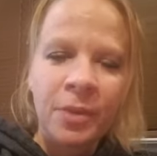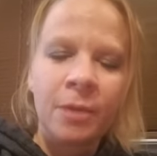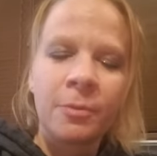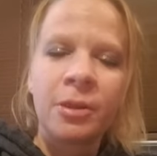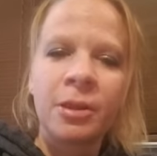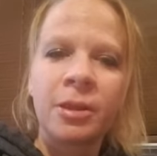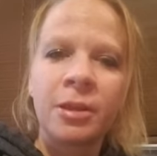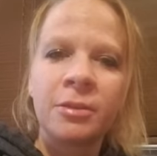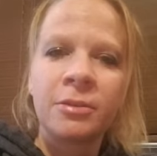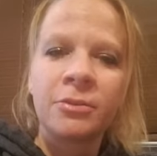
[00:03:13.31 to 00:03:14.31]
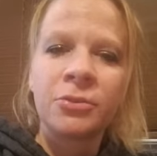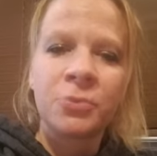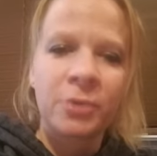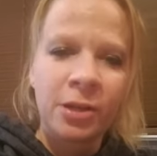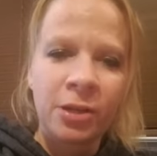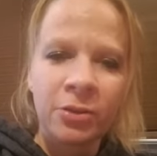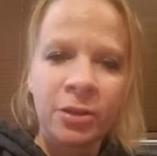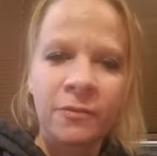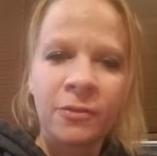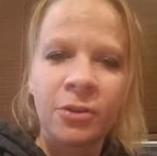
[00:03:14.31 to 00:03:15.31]
I'm going to get $20
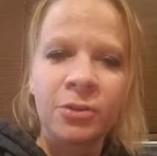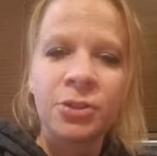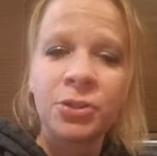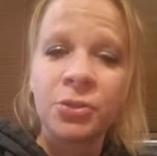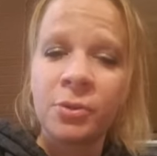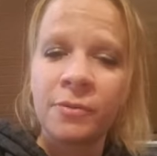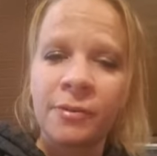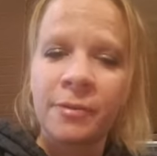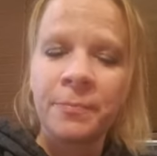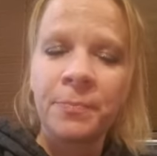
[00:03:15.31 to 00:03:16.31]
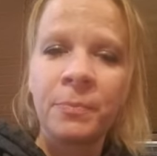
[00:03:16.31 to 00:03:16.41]
gift cards, two of them.